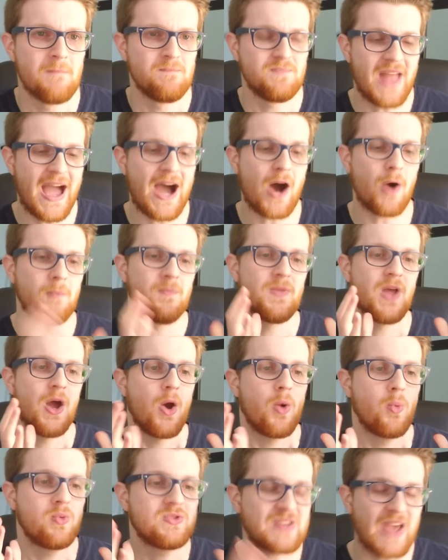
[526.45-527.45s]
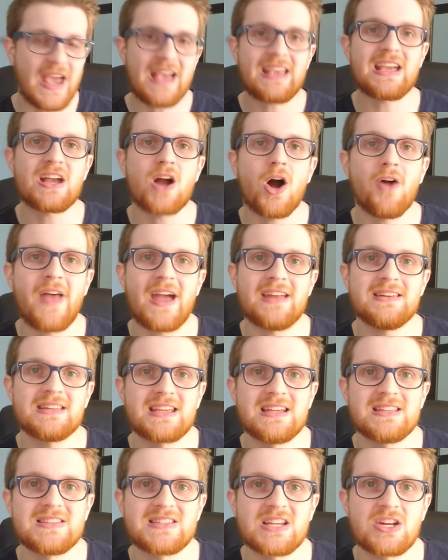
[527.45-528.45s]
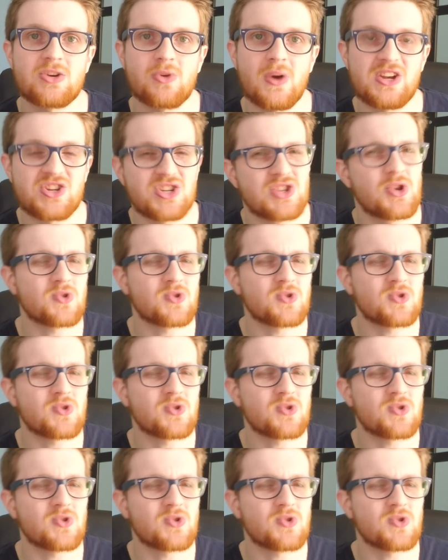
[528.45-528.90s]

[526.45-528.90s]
Now, taking all that into consideration,